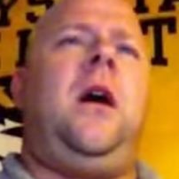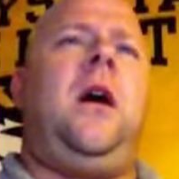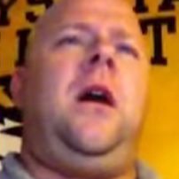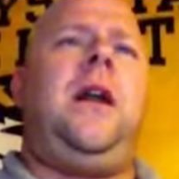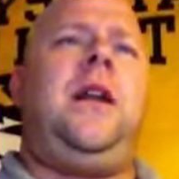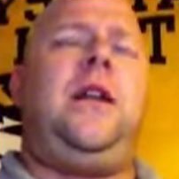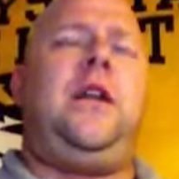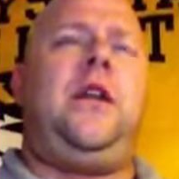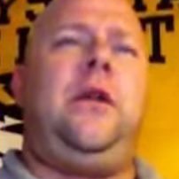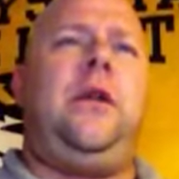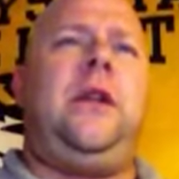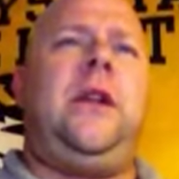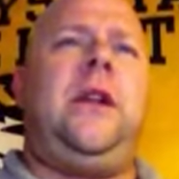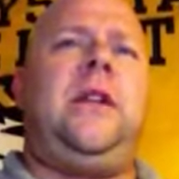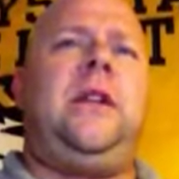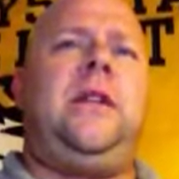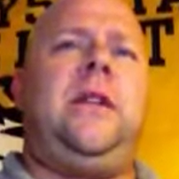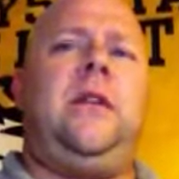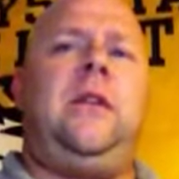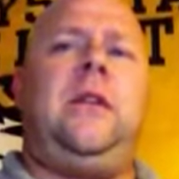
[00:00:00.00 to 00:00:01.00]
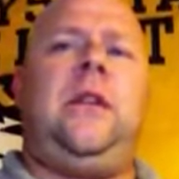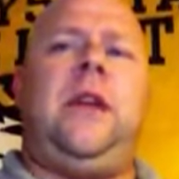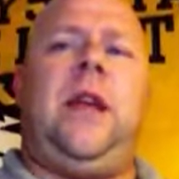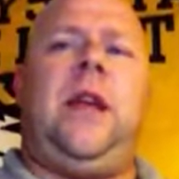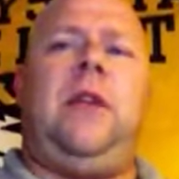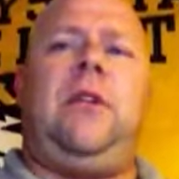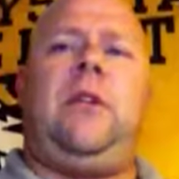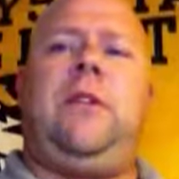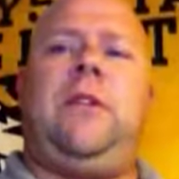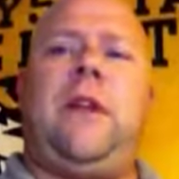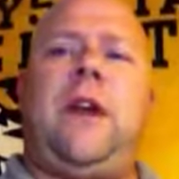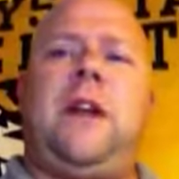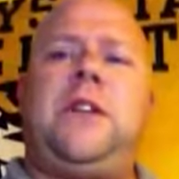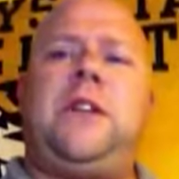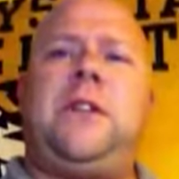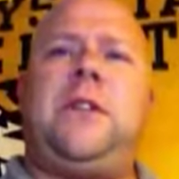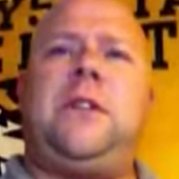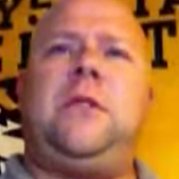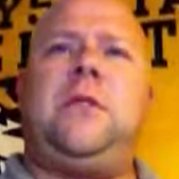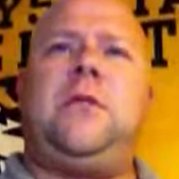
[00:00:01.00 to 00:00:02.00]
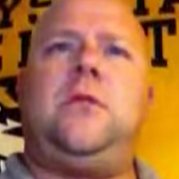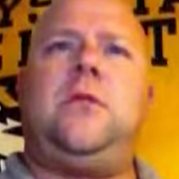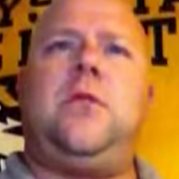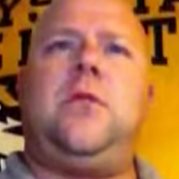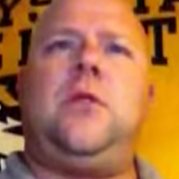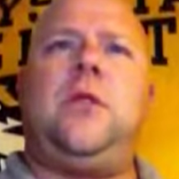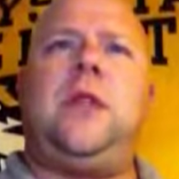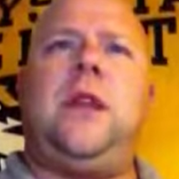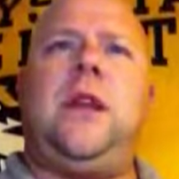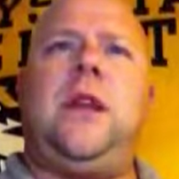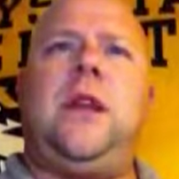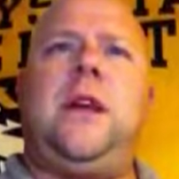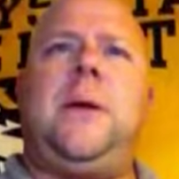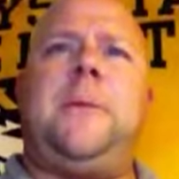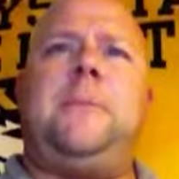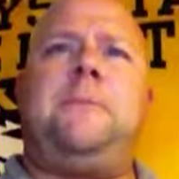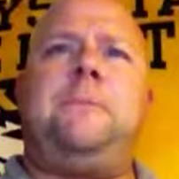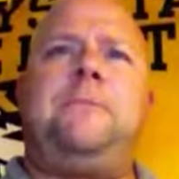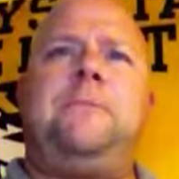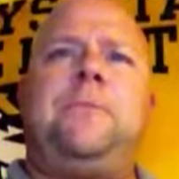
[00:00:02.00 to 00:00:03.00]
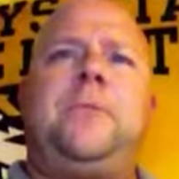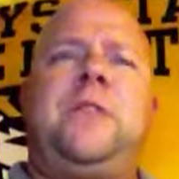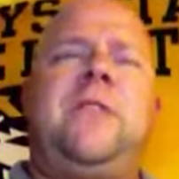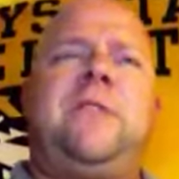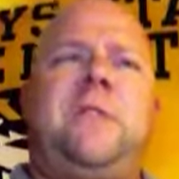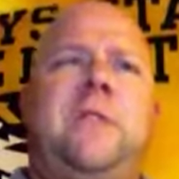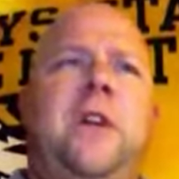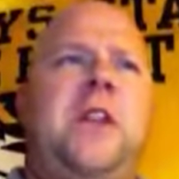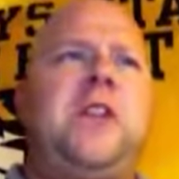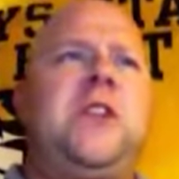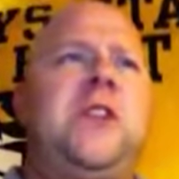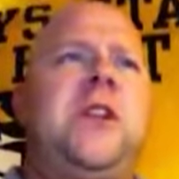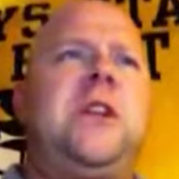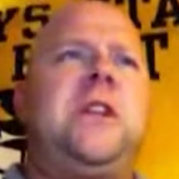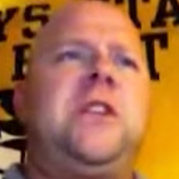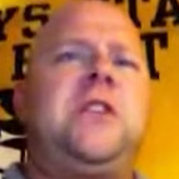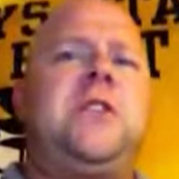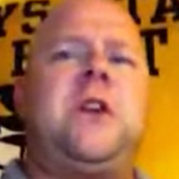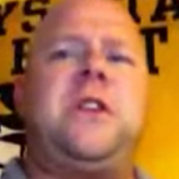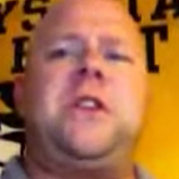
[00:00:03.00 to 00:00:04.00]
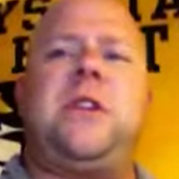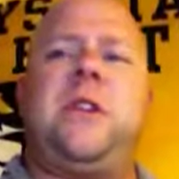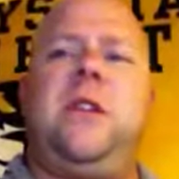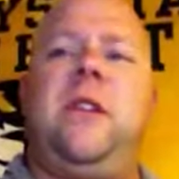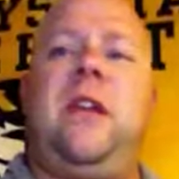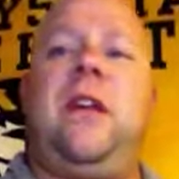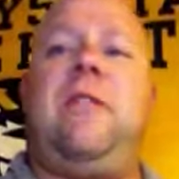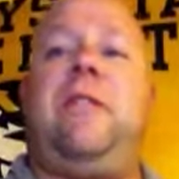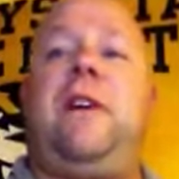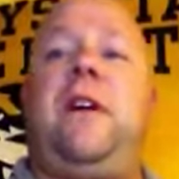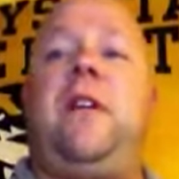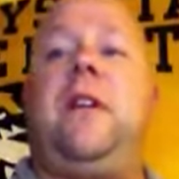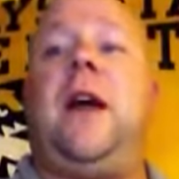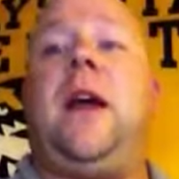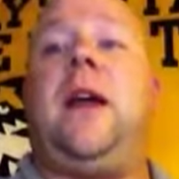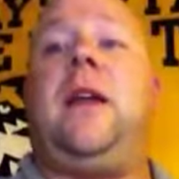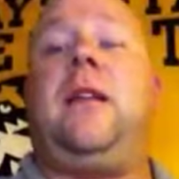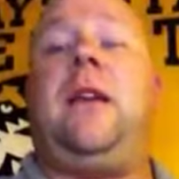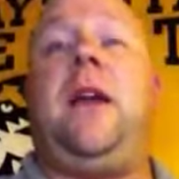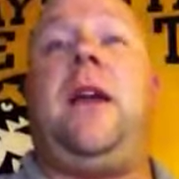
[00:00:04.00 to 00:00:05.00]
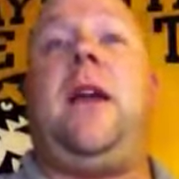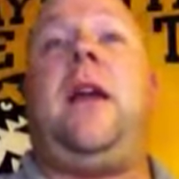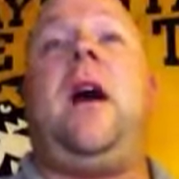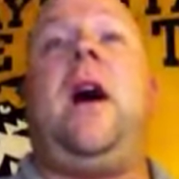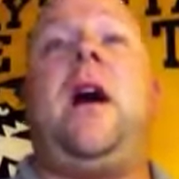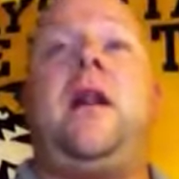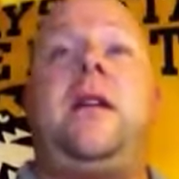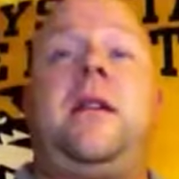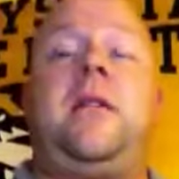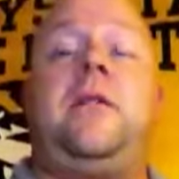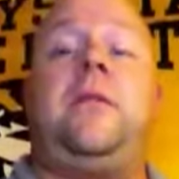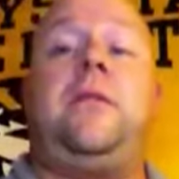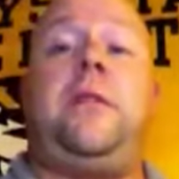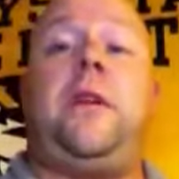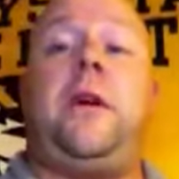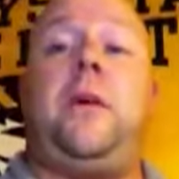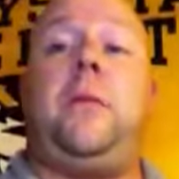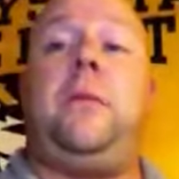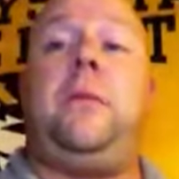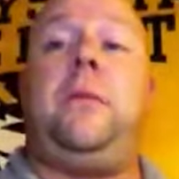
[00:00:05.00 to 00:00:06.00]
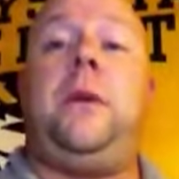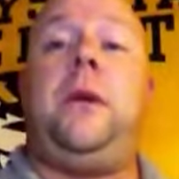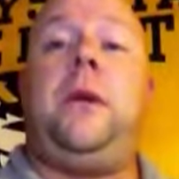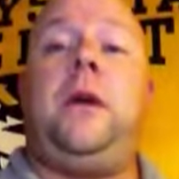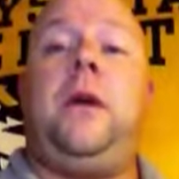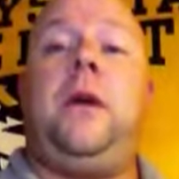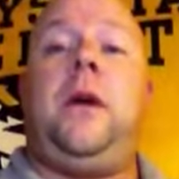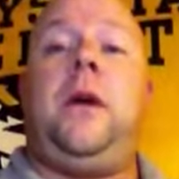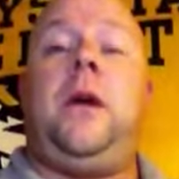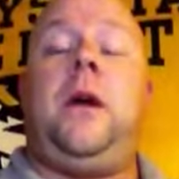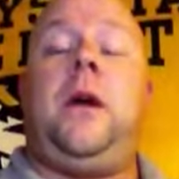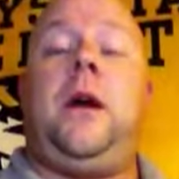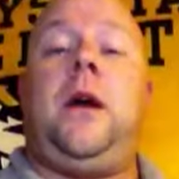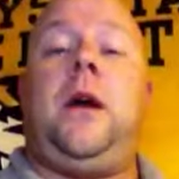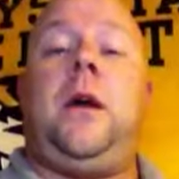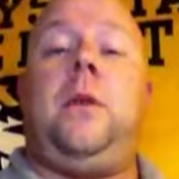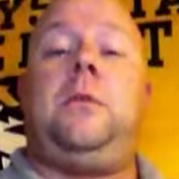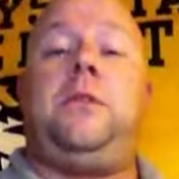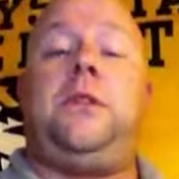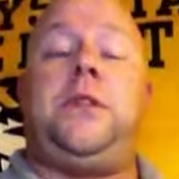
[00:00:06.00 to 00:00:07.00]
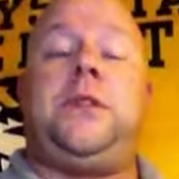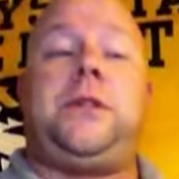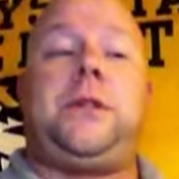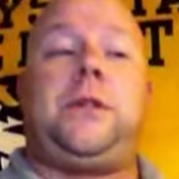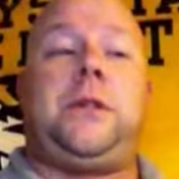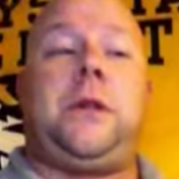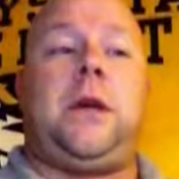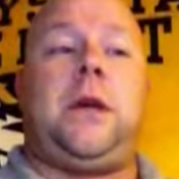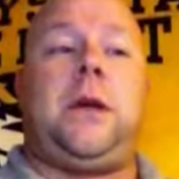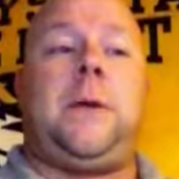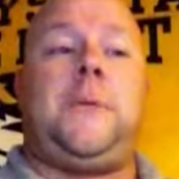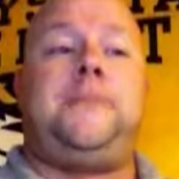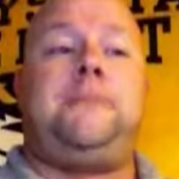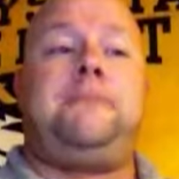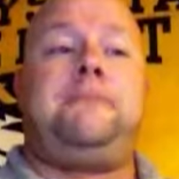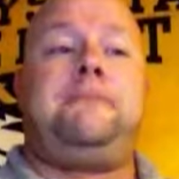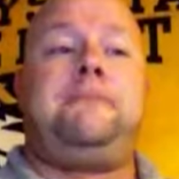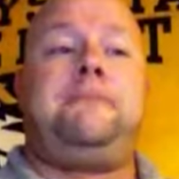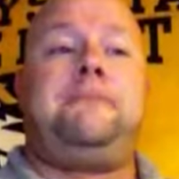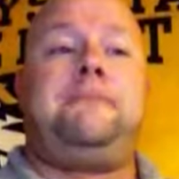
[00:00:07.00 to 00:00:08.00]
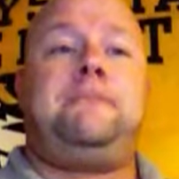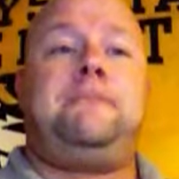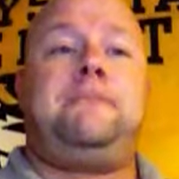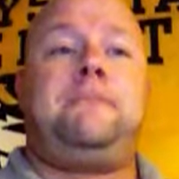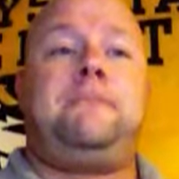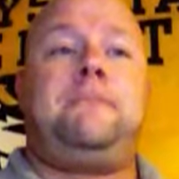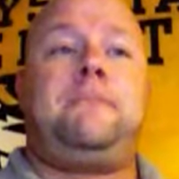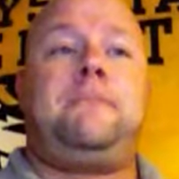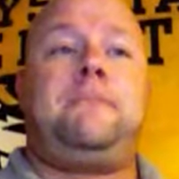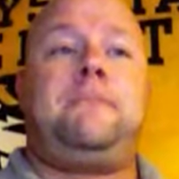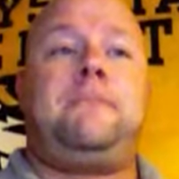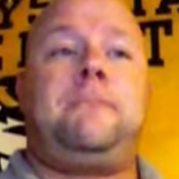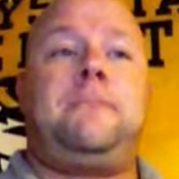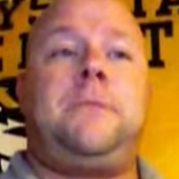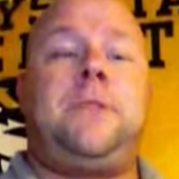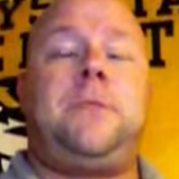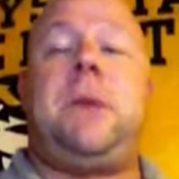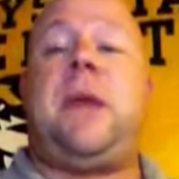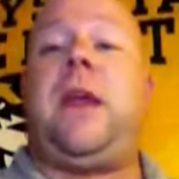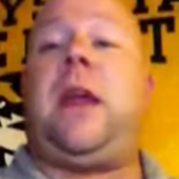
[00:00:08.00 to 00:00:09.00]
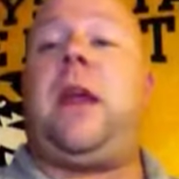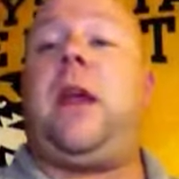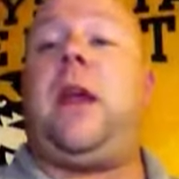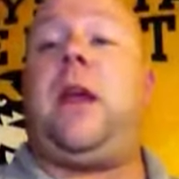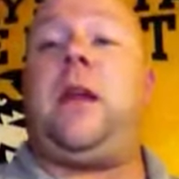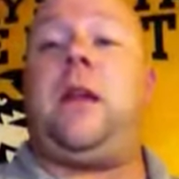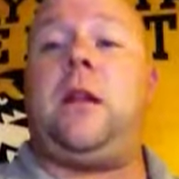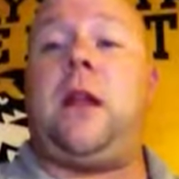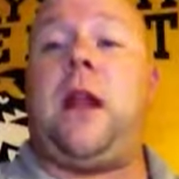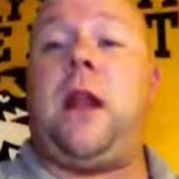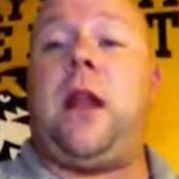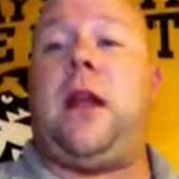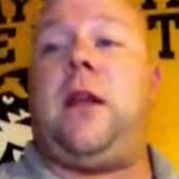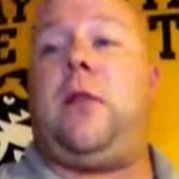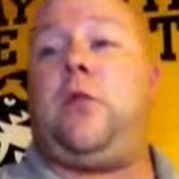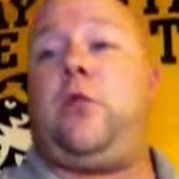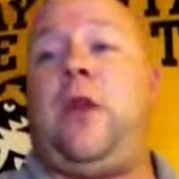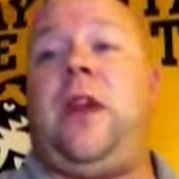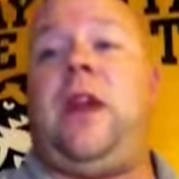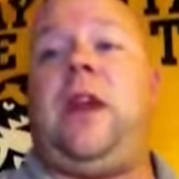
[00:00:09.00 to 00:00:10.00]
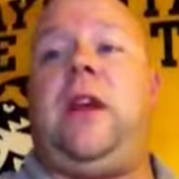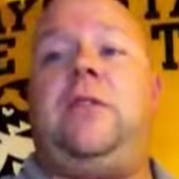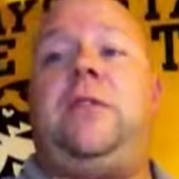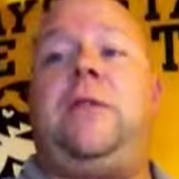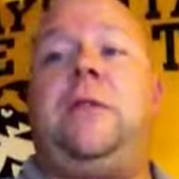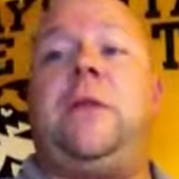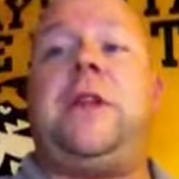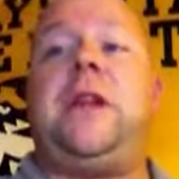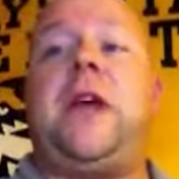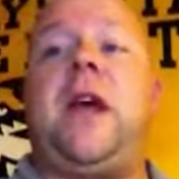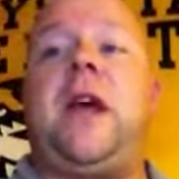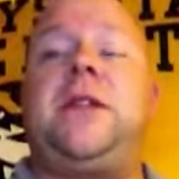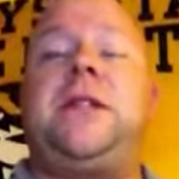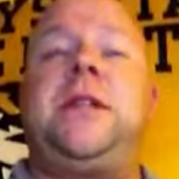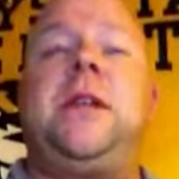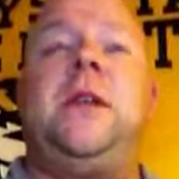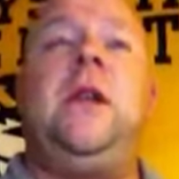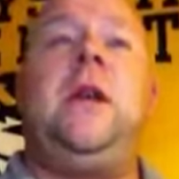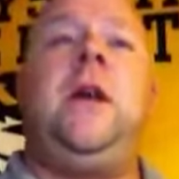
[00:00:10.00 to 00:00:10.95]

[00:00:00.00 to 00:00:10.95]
included into the reflection or the differentiated instruction. They felt like they got it from just speaking and reading it from the text,